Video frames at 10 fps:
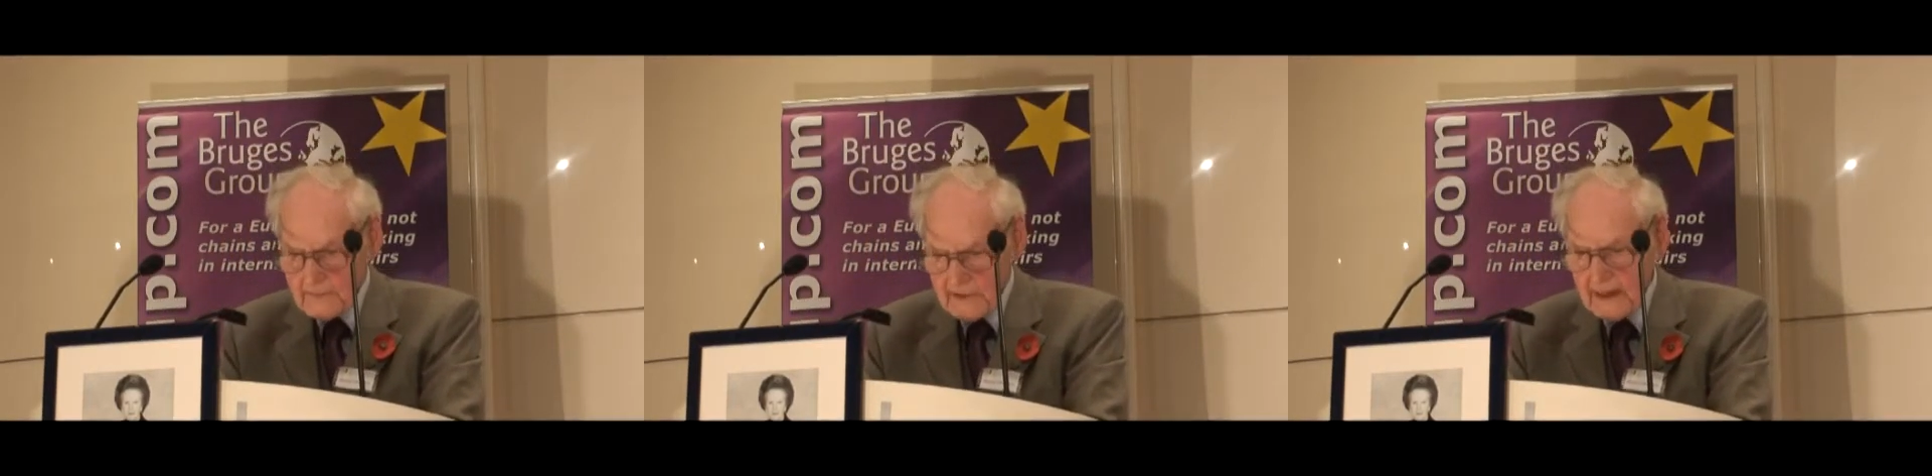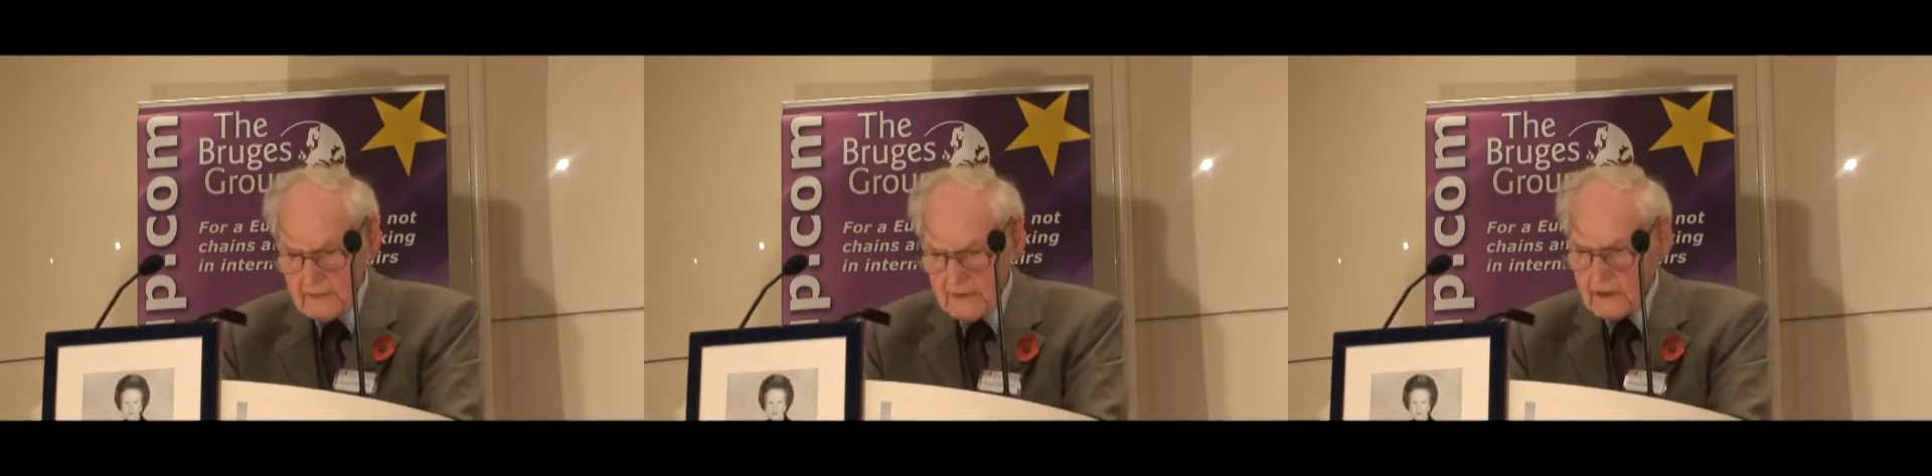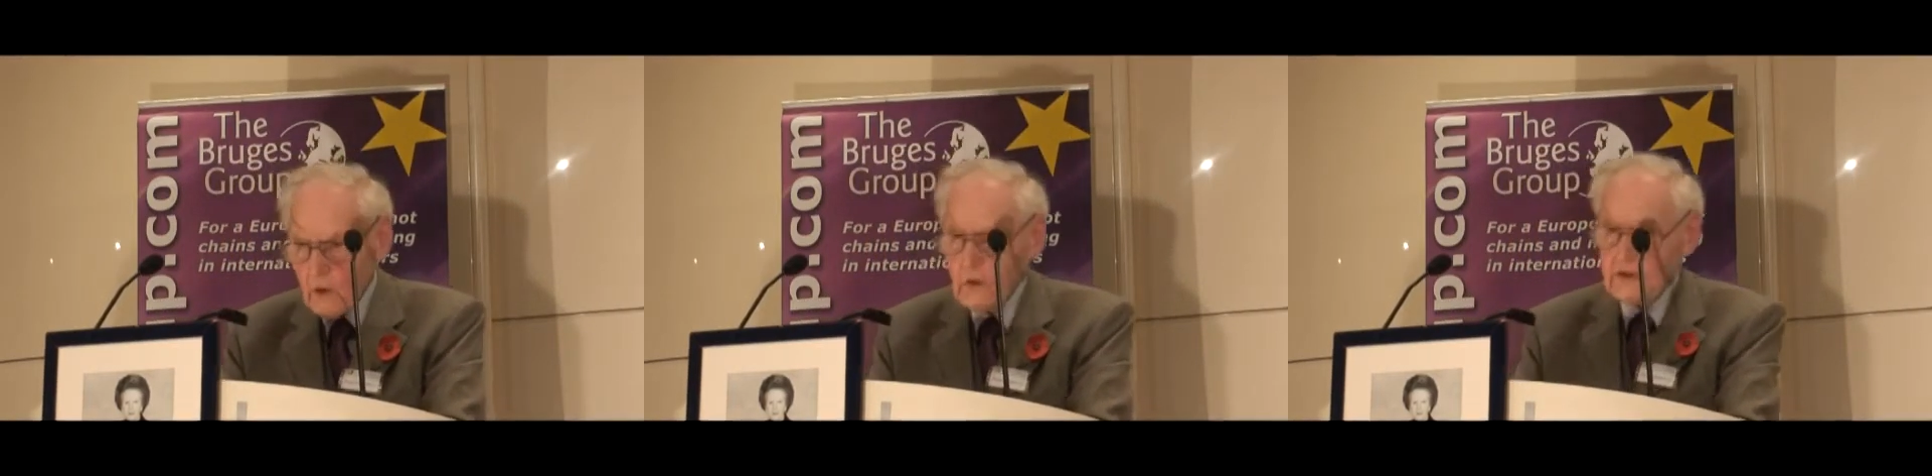But anyway,
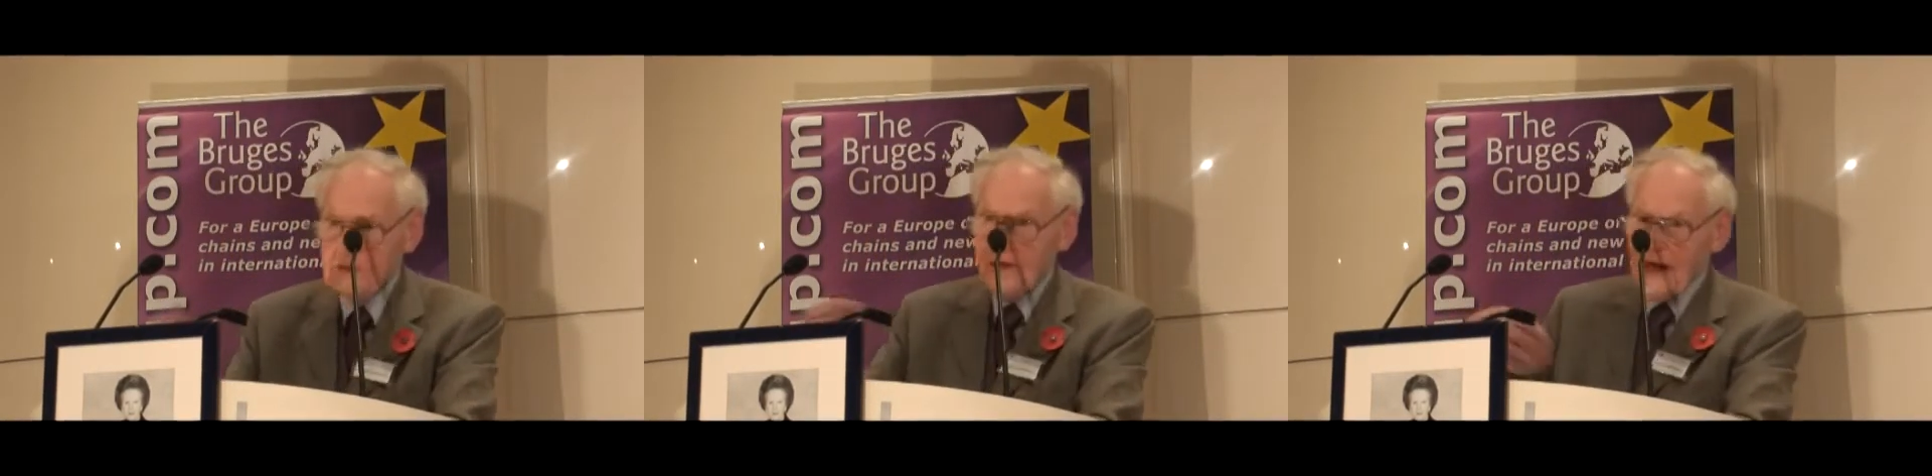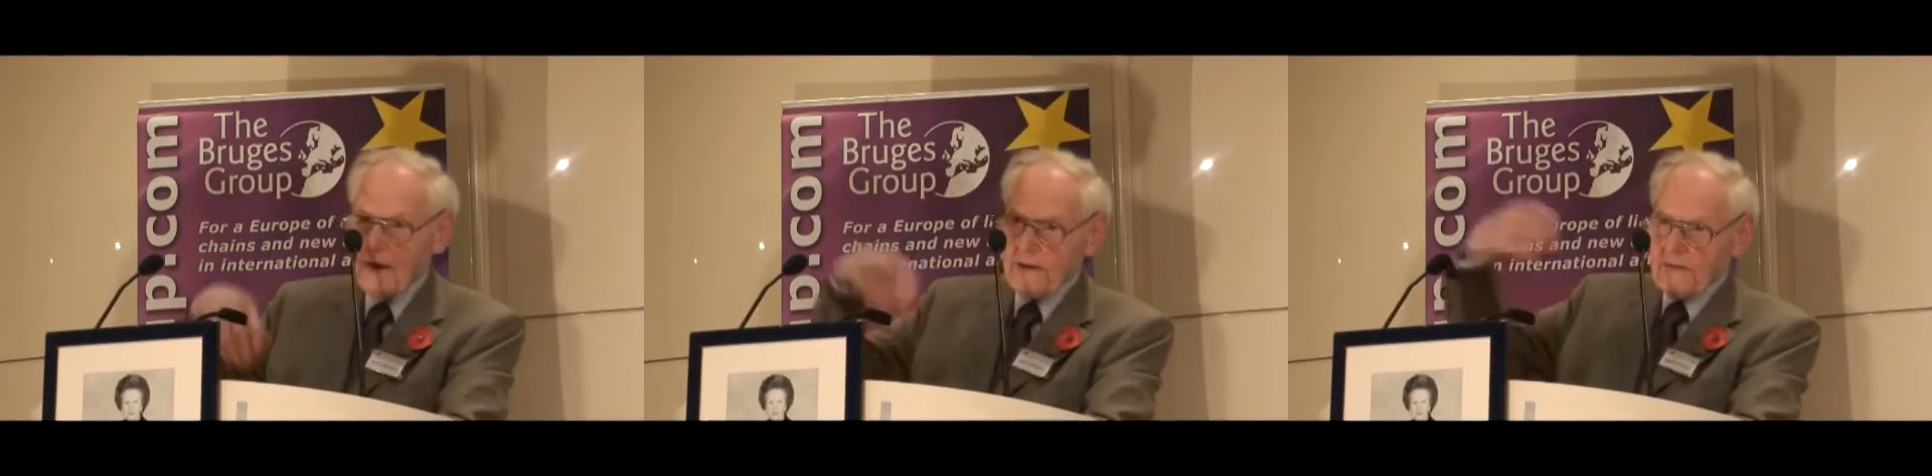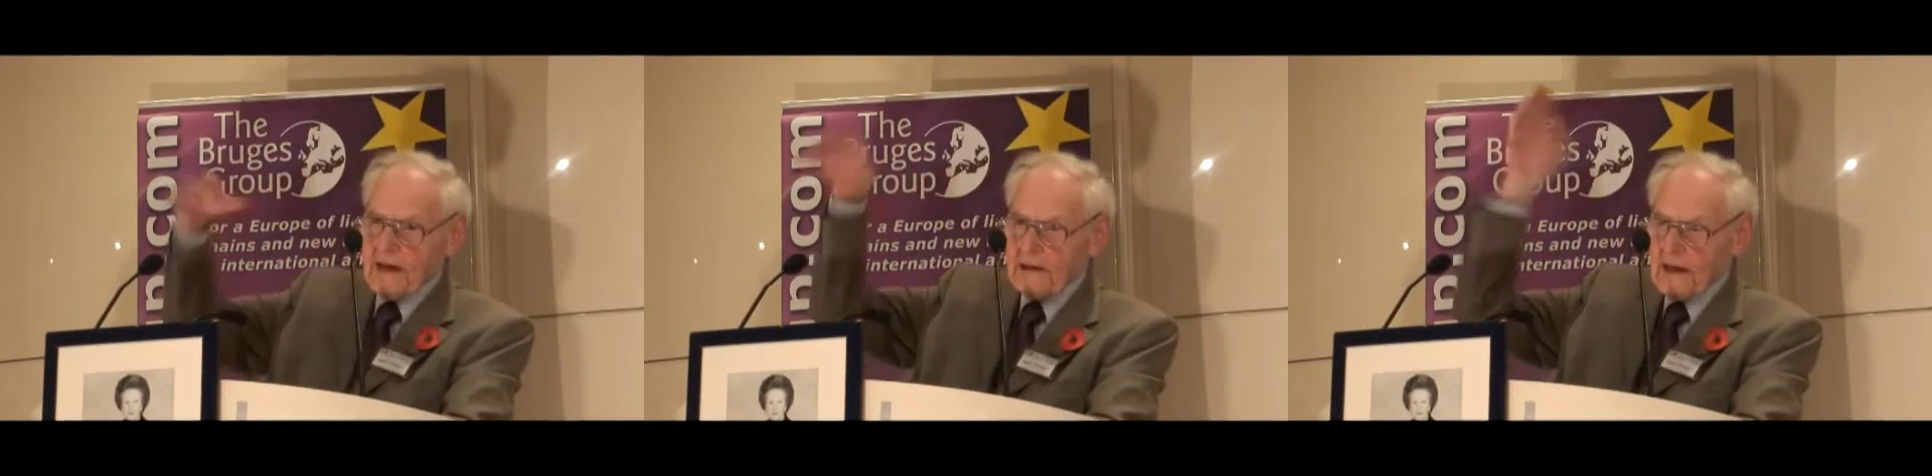all his
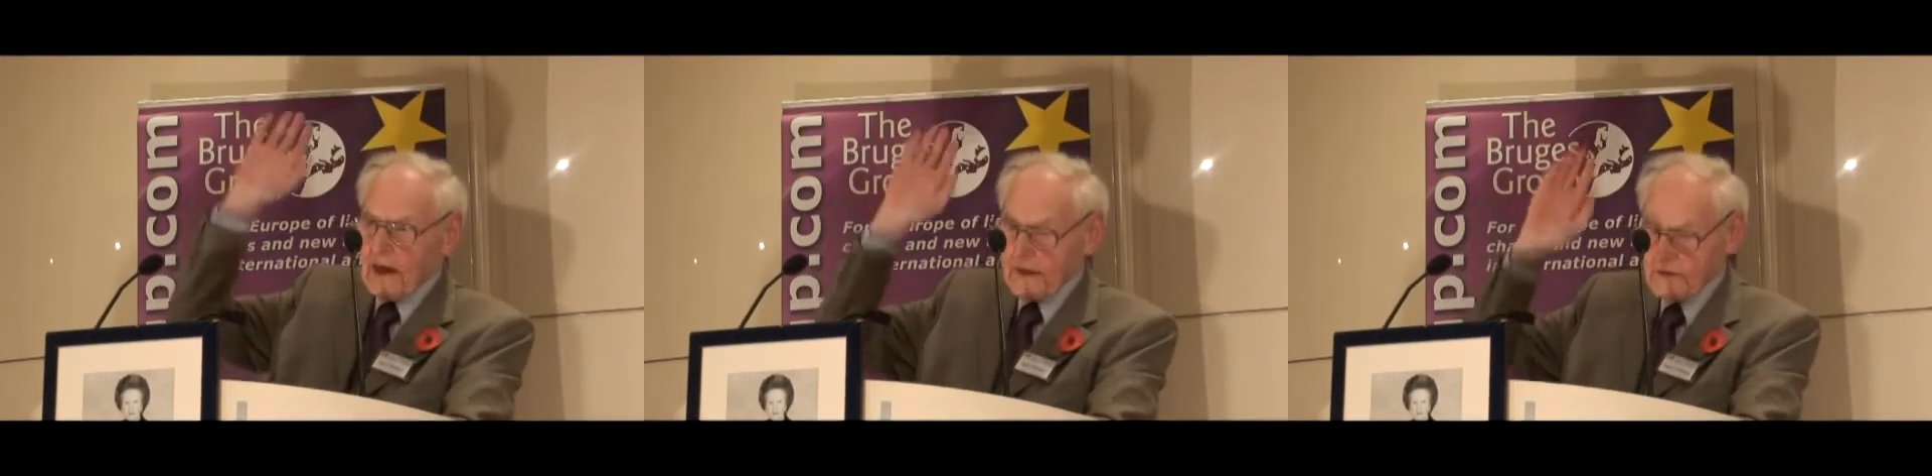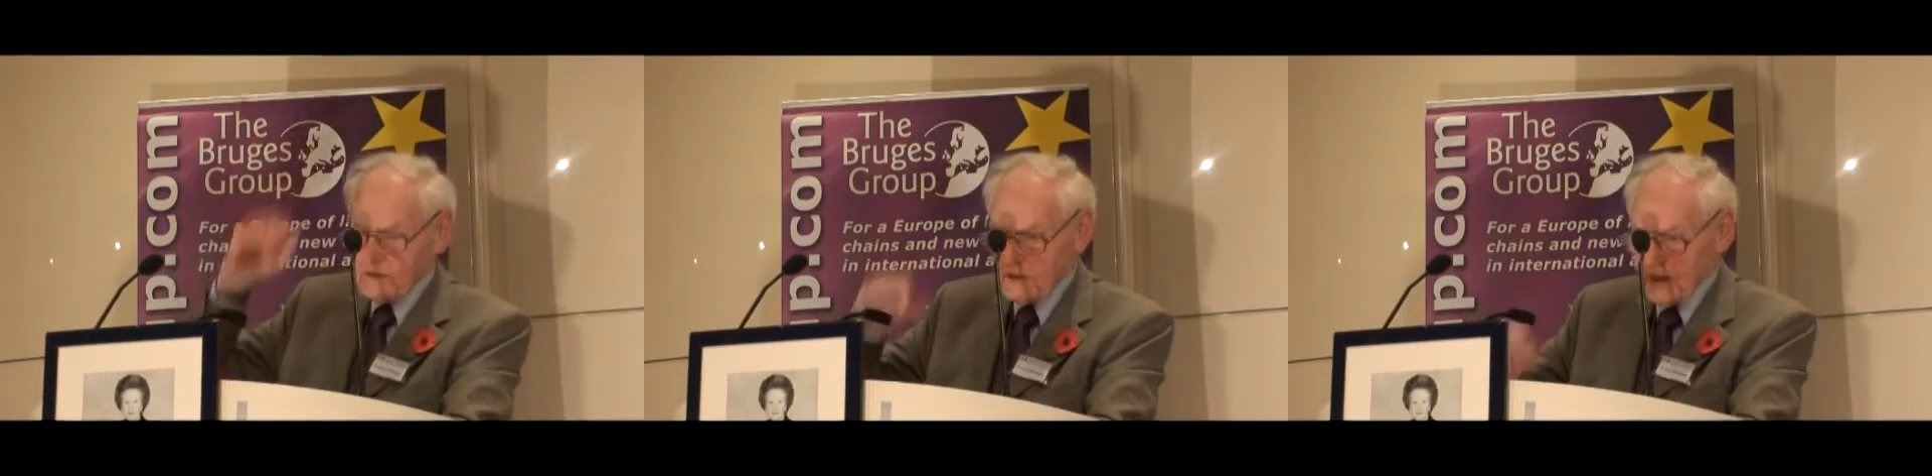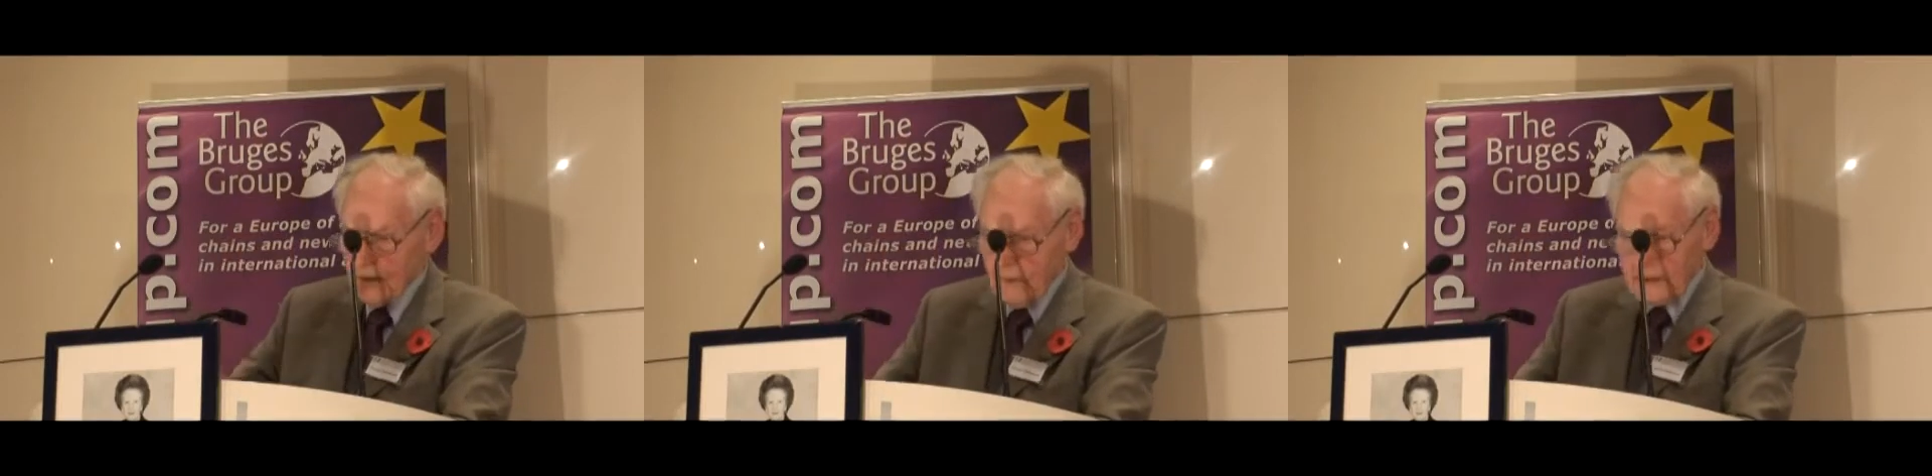red lines
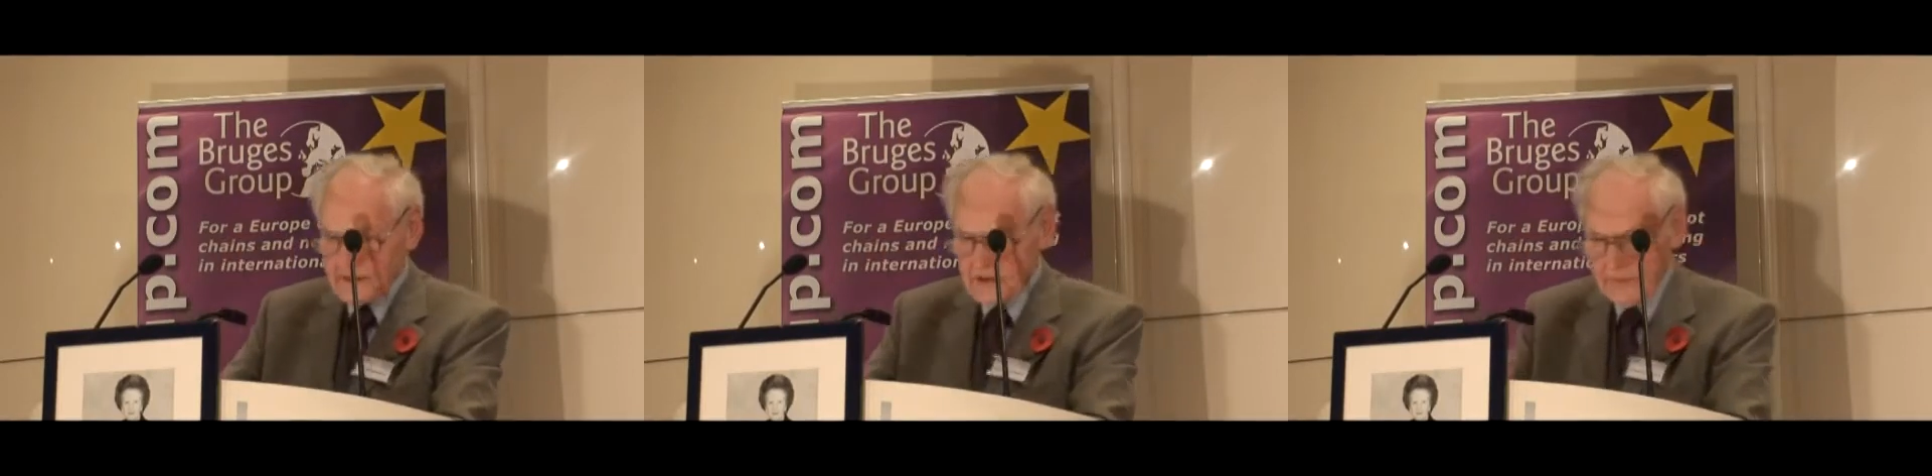went to